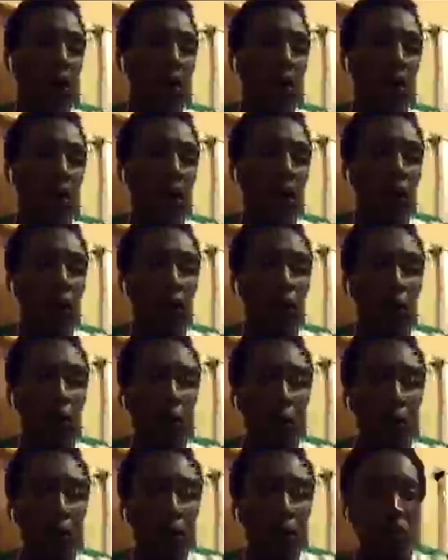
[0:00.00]
going to
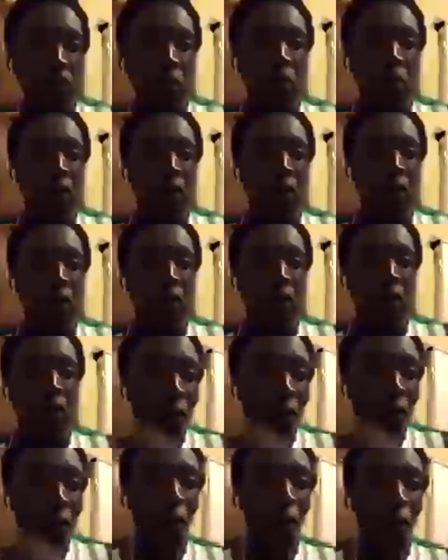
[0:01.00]
the mix zone, remember,
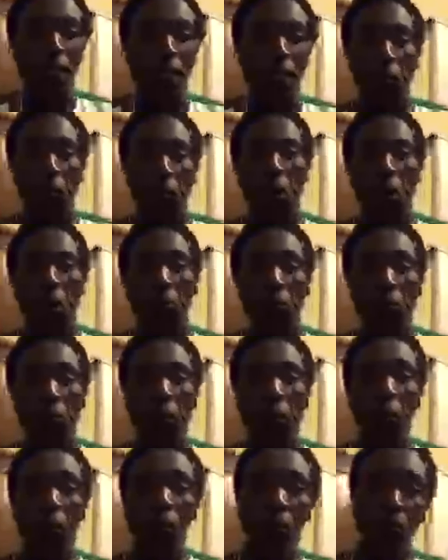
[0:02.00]
we always had to go through
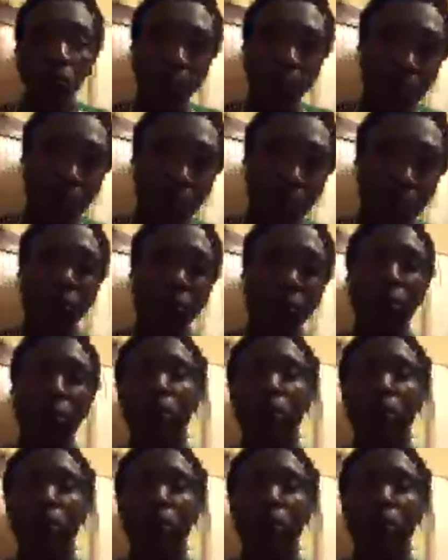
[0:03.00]
the mix zone